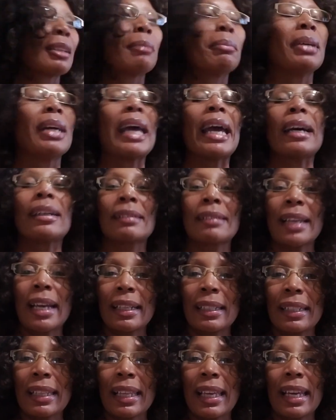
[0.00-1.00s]
But
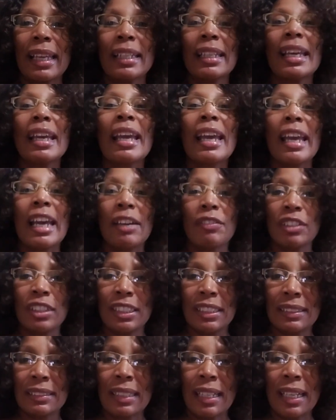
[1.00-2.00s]
outside of that, have a
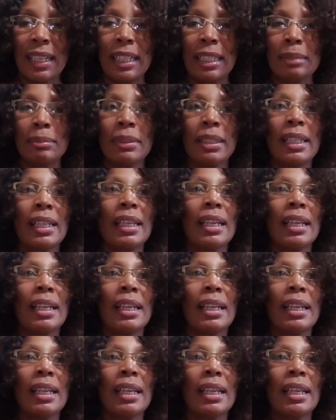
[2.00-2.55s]
good time.